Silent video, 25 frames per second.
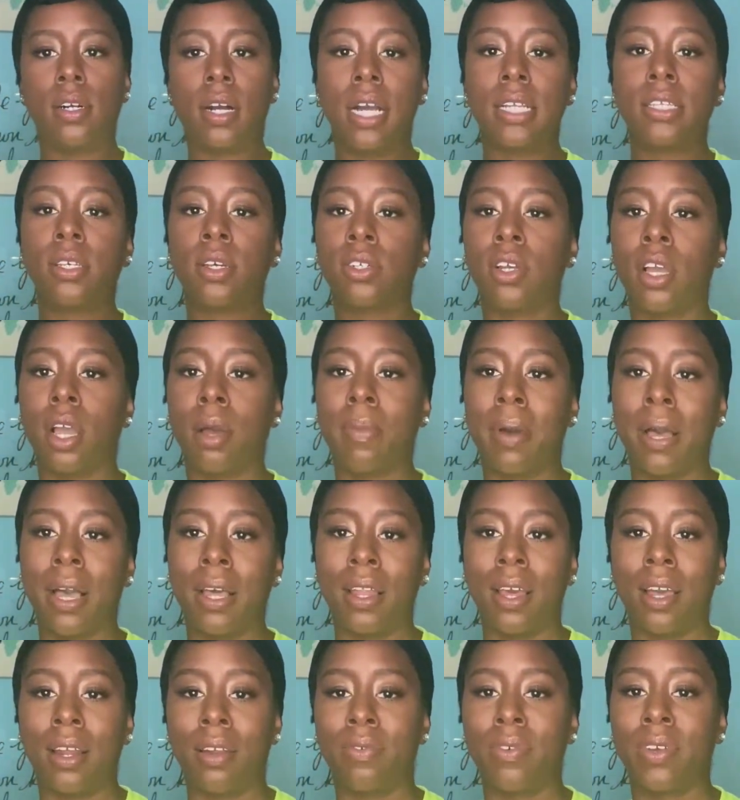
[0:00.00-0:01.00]
I told y'all I buy
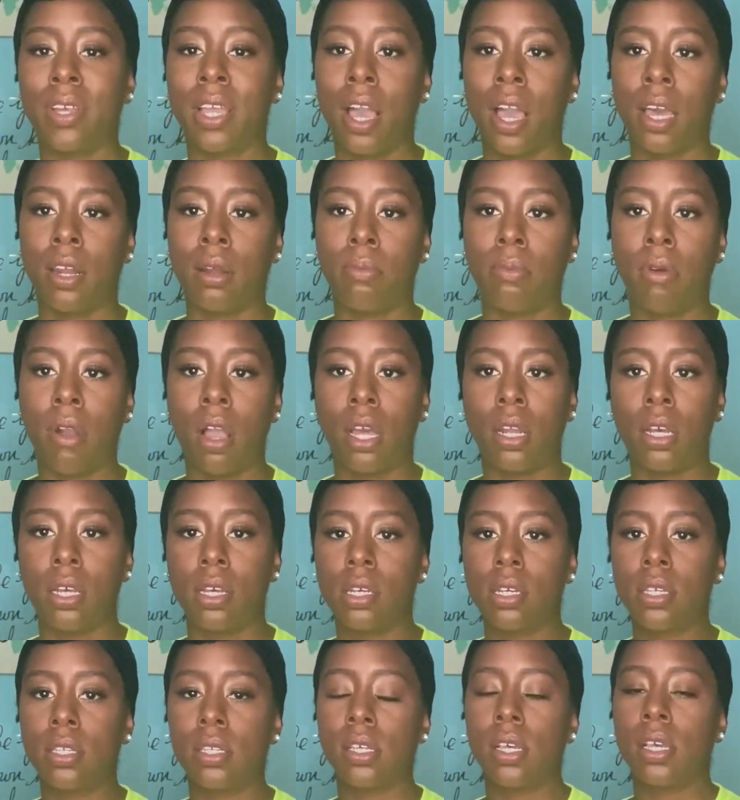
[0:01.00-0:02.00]
a lot of Rihanna
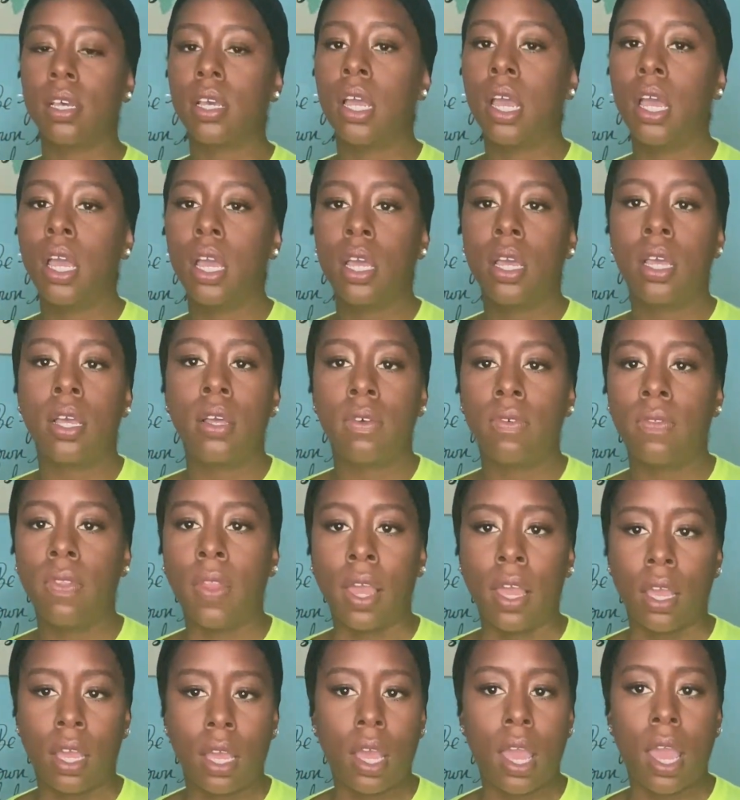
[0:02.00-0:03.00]
products.
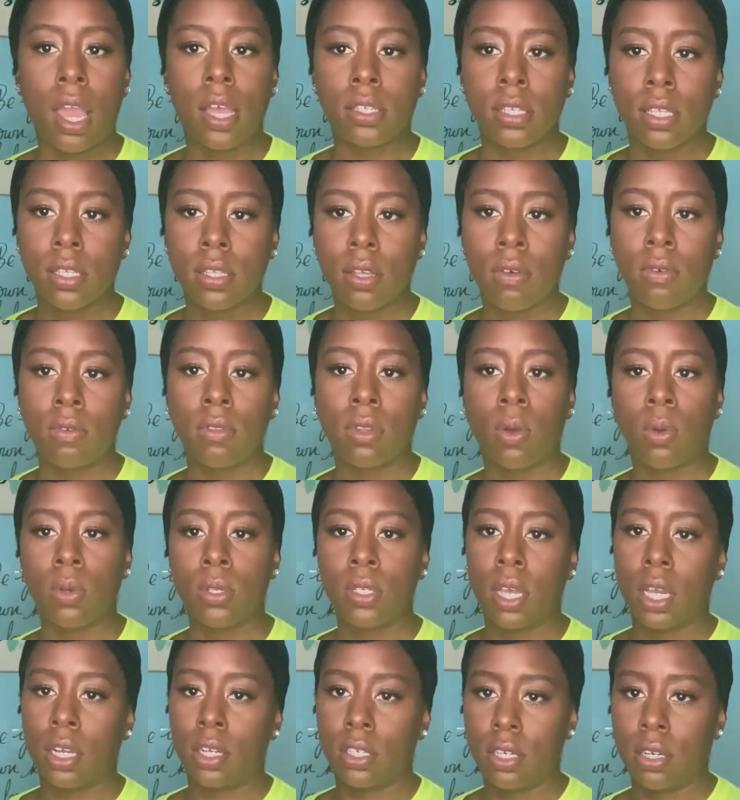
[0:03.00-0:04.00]
Like, it has its own little
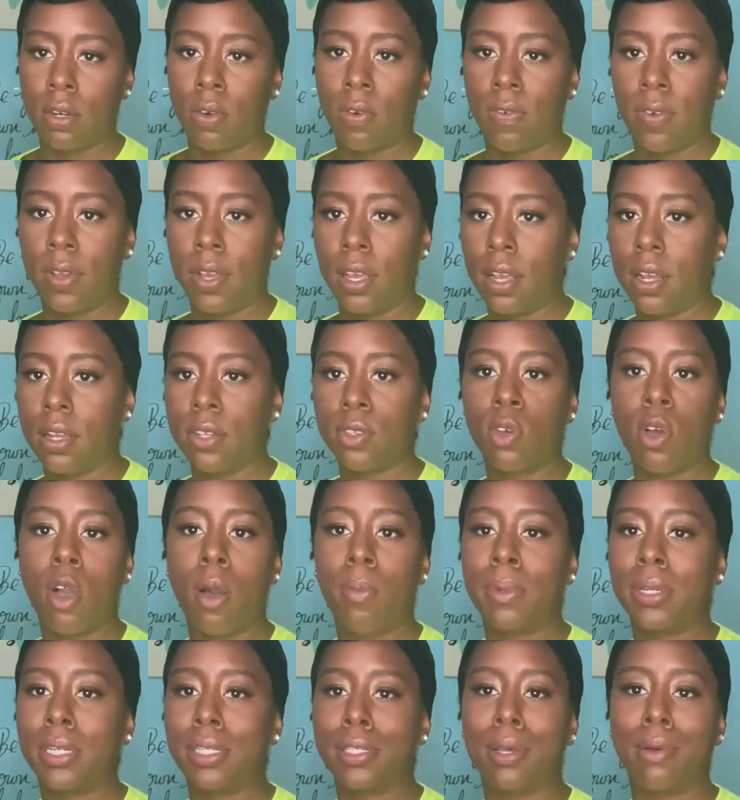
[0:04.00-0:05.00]
section over here, so I'm
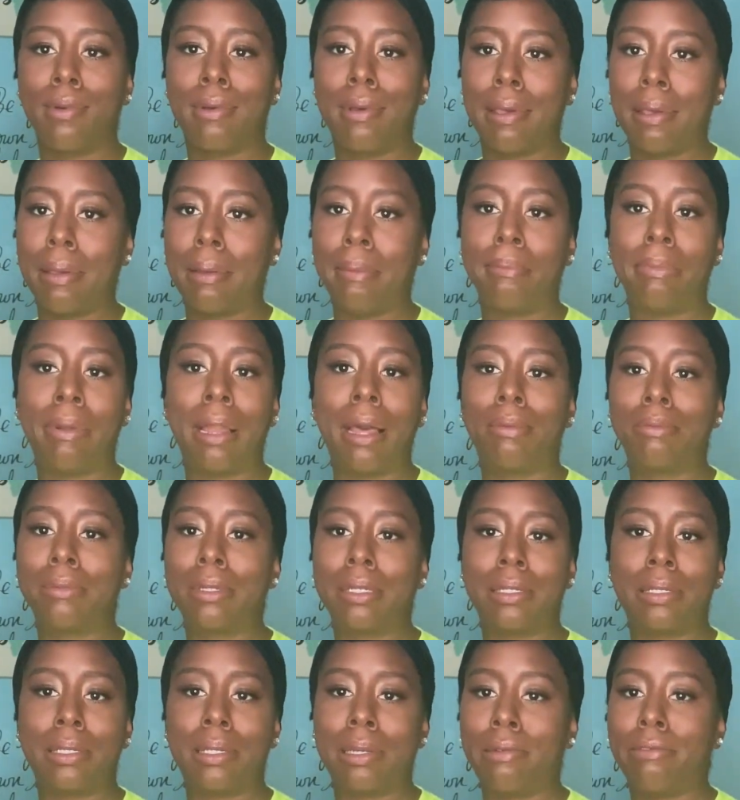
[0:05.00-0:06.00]
gonna just go ahead and plop
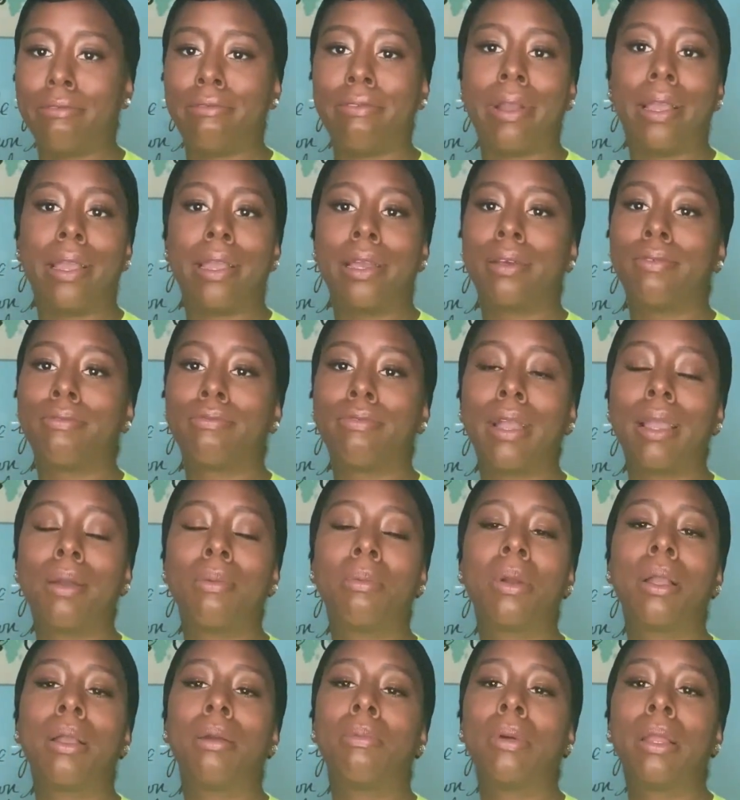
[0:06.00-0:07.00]
this stuff right
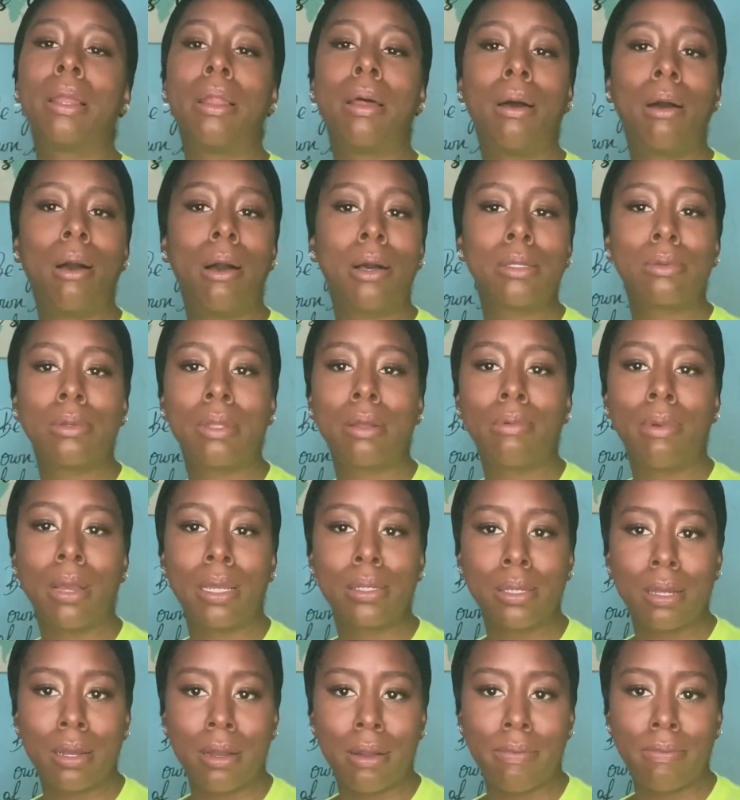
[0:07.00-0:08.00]
where it belongs with the
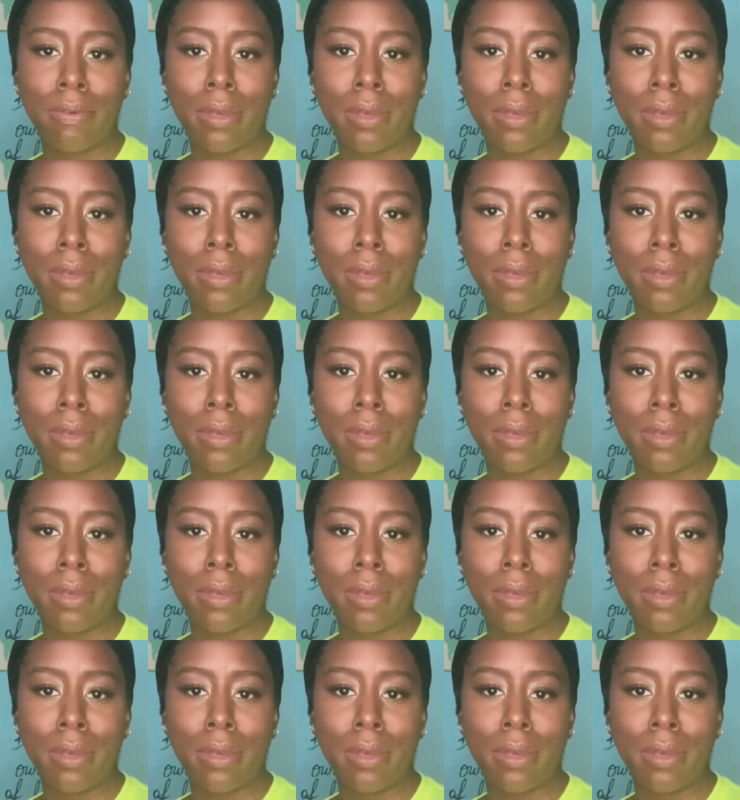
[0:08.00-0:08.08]
rest of her